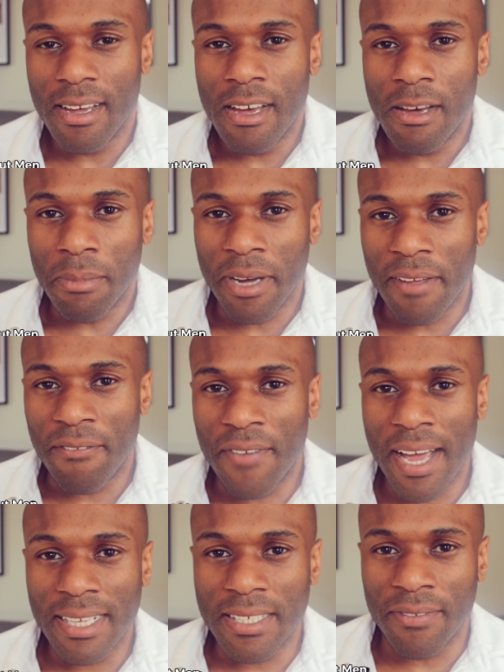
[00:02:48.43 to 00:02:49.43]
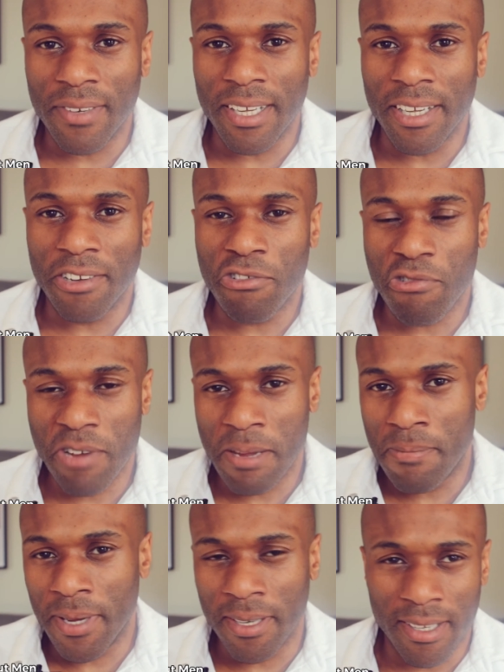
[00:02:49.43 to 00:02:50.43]
But effectively,
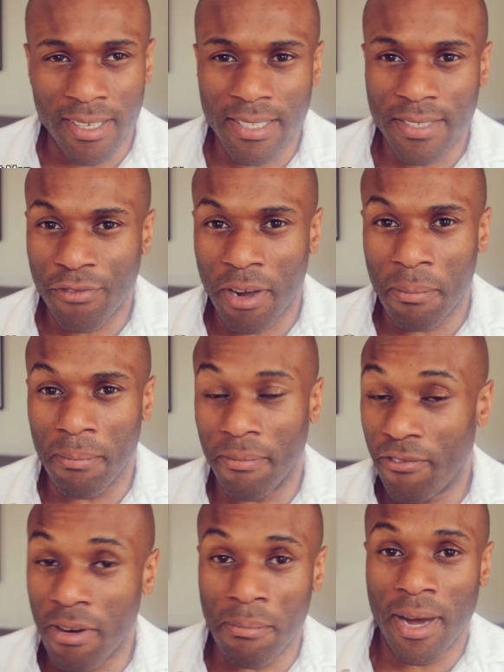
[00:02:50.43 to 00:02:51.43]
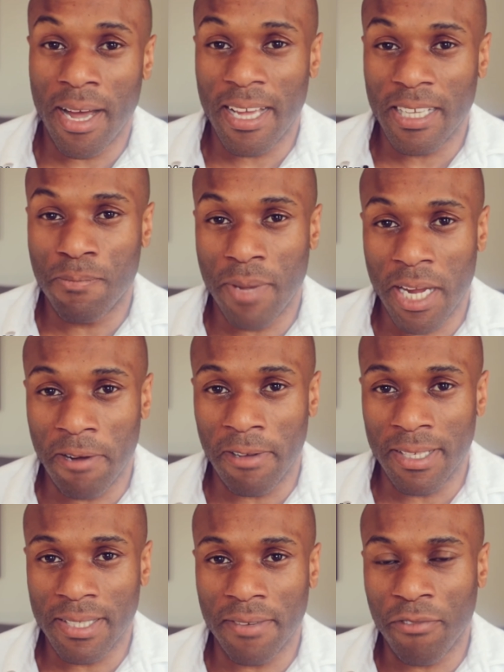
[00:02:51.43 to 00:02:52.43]
creepiness, from, from my
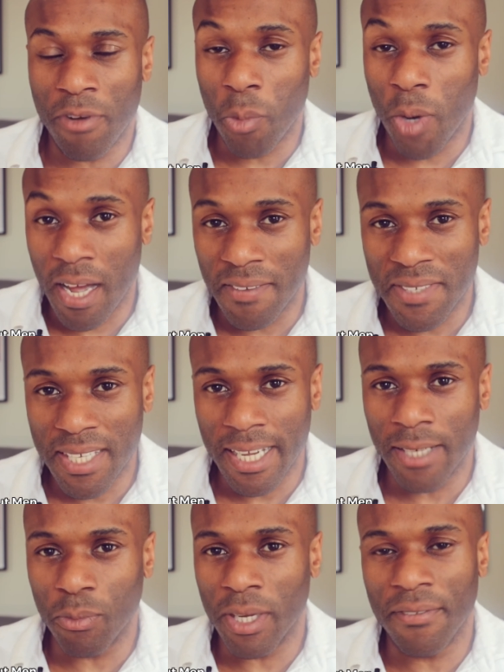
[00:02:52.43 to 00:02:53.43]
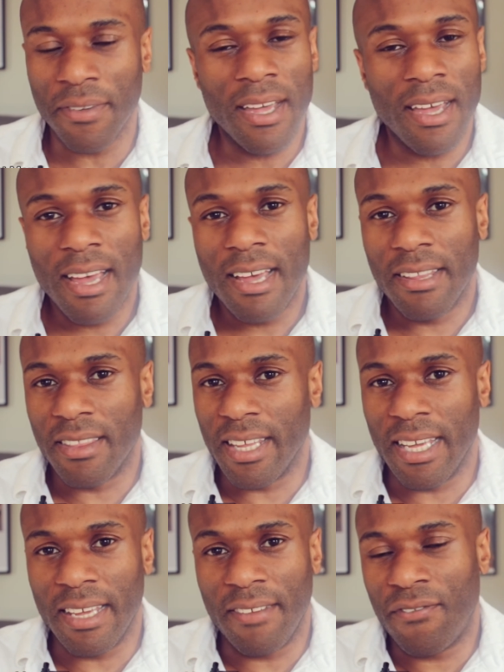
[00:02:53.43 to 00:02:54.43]
experience and from what I've seen with
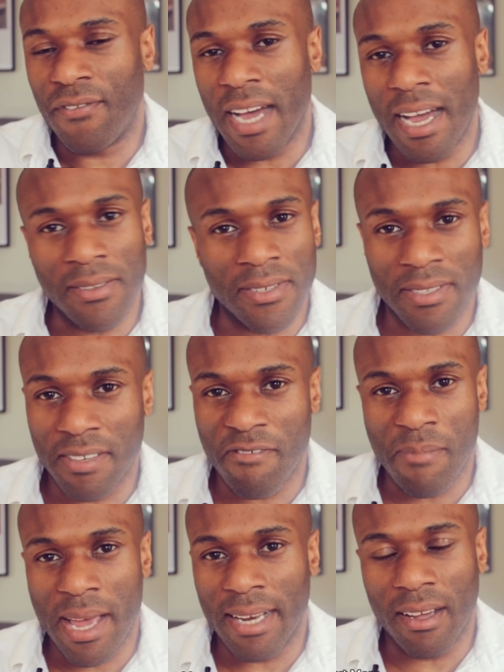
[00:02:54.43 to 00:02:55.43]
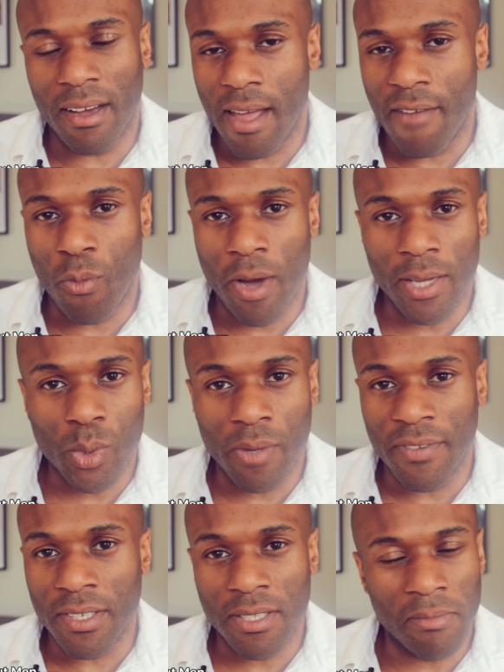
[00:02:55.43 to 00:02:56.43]
the thousands of men that I've worked with
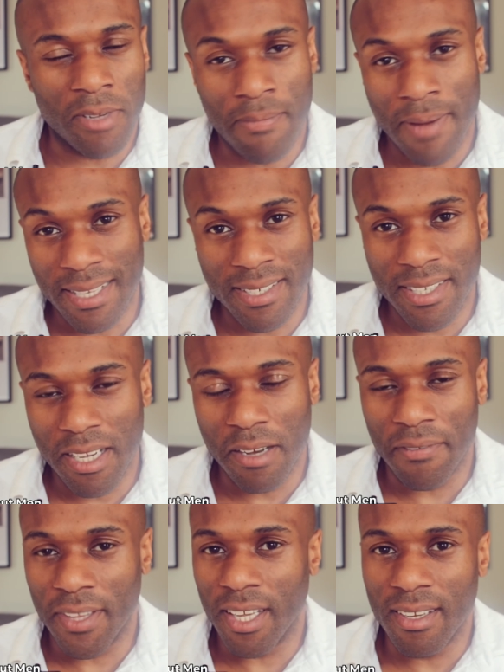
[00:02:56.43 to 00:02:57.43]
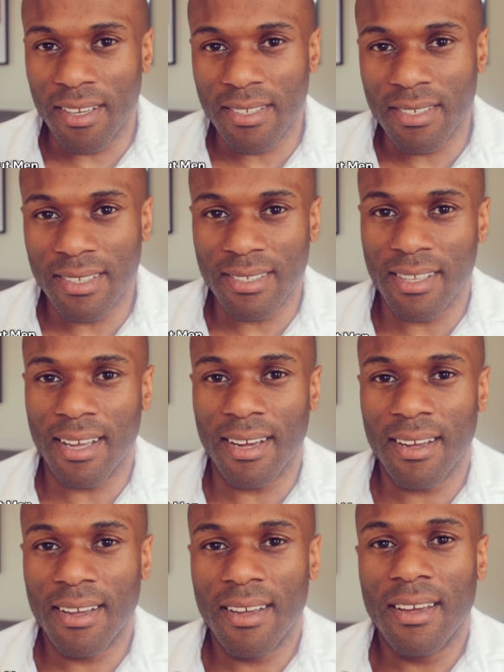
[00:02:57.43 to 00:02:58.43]
in some capacity over the years is that
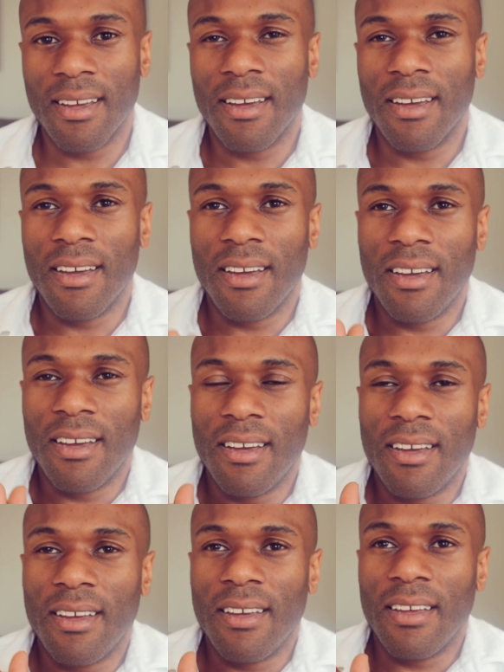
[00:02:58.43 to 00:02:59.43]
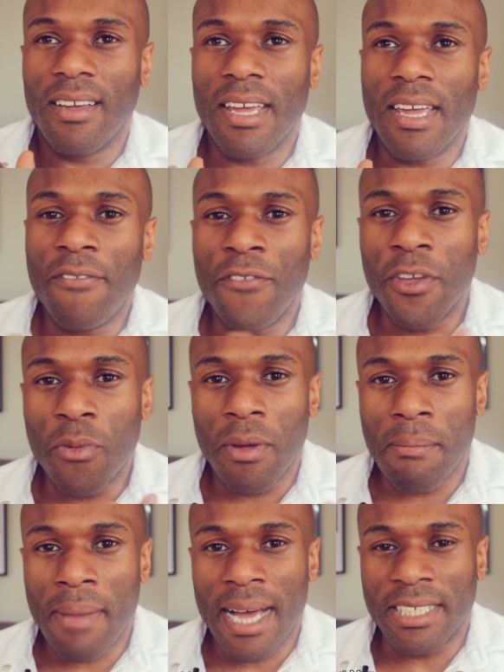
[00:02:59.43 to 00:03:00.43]
if you
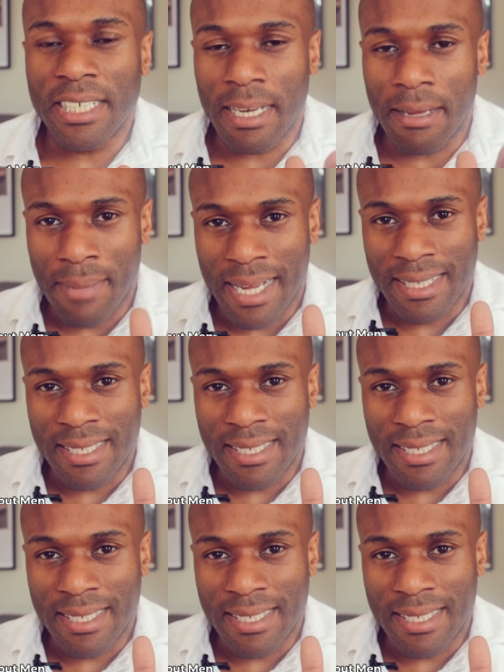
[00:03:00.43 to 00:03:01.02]
imagine a man's